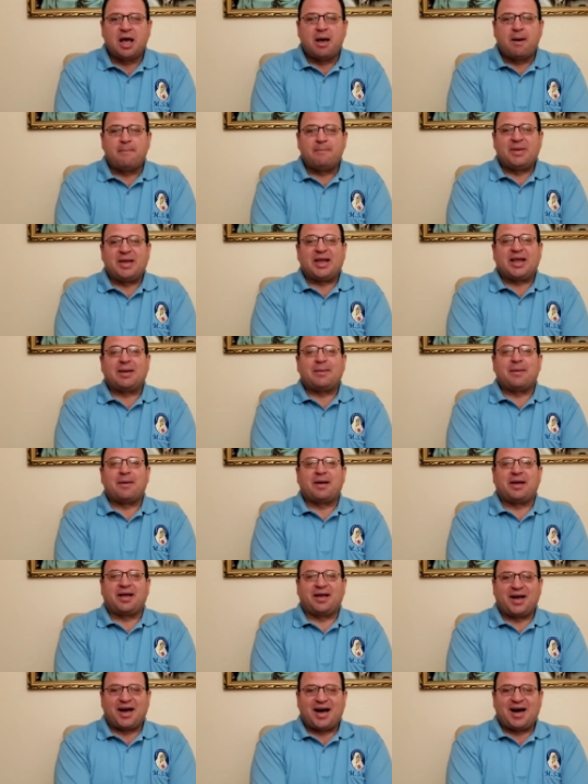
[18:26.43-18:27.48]
May
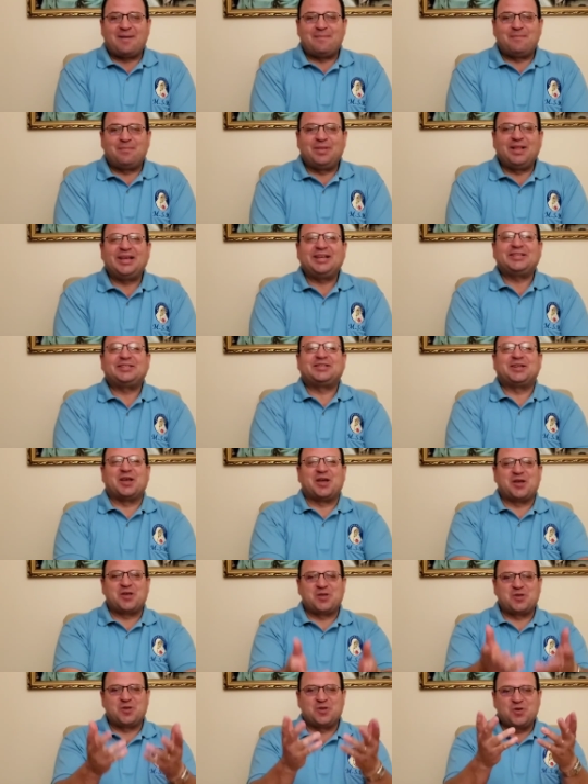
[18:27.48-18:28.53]
God bless
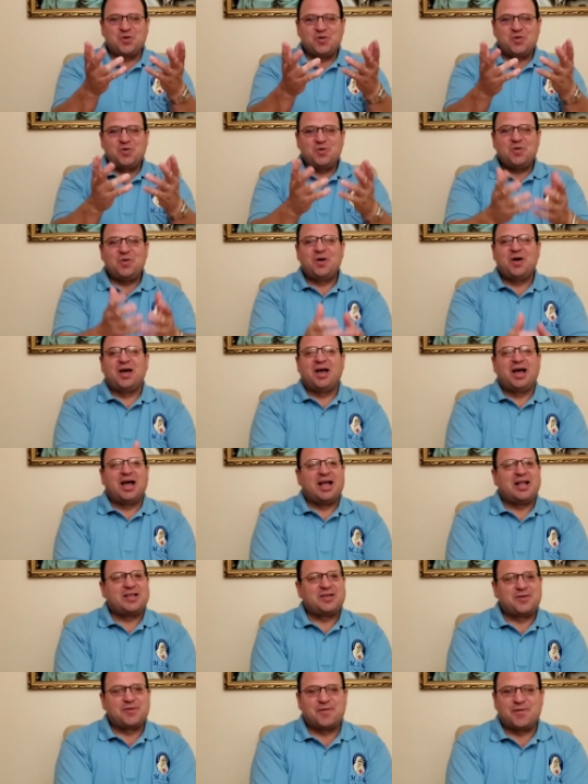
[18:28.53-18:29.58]
you,
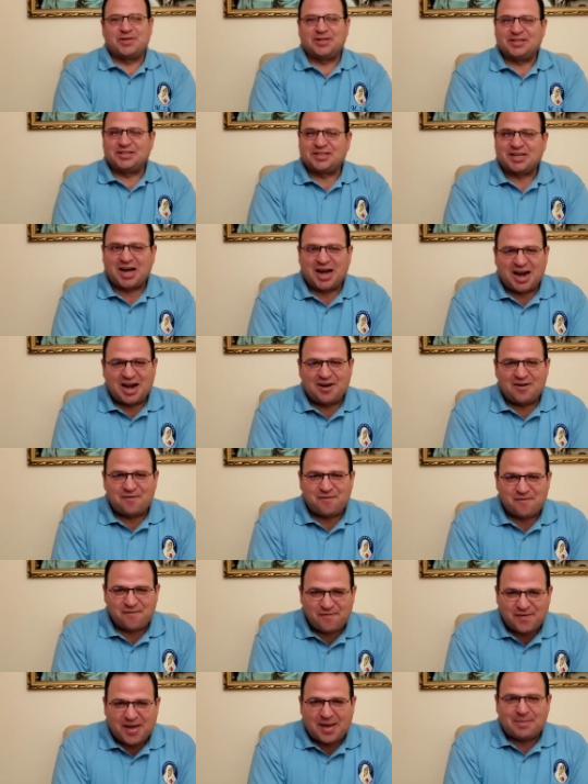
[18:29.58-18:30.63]
your entire
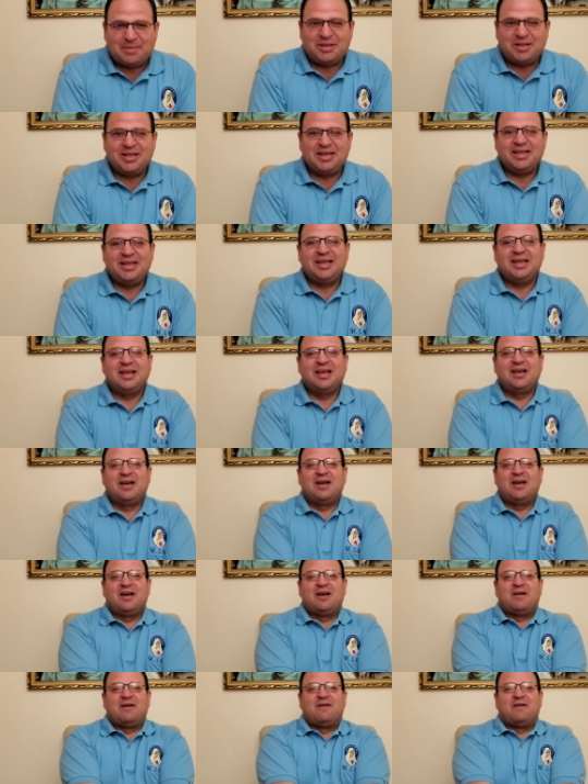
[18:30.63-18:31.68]
family,
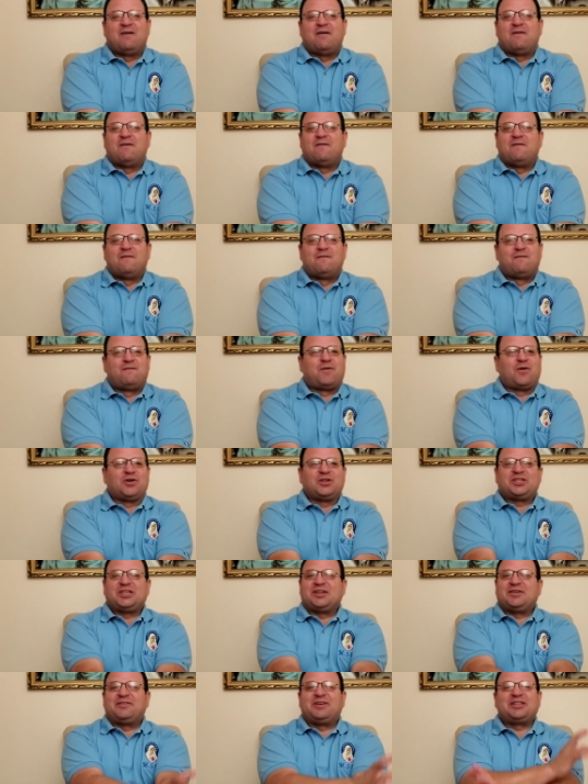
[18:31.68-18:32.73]
for
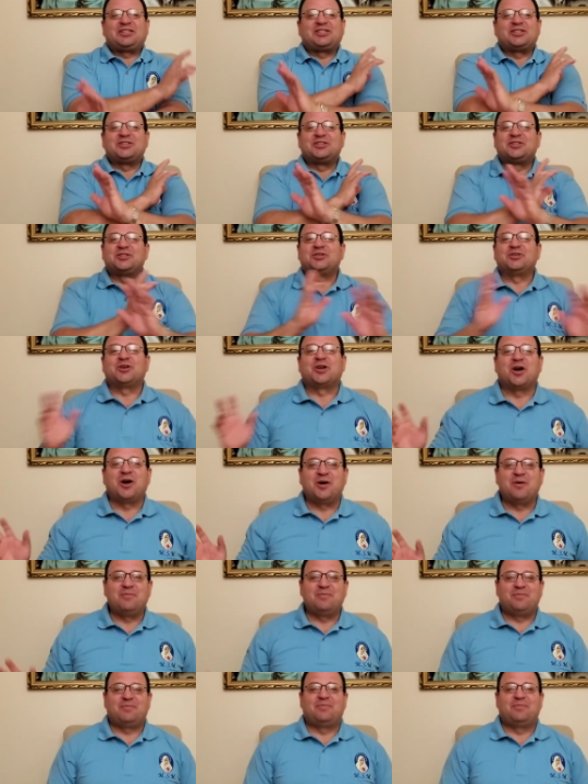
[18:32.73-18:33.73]
generations to come.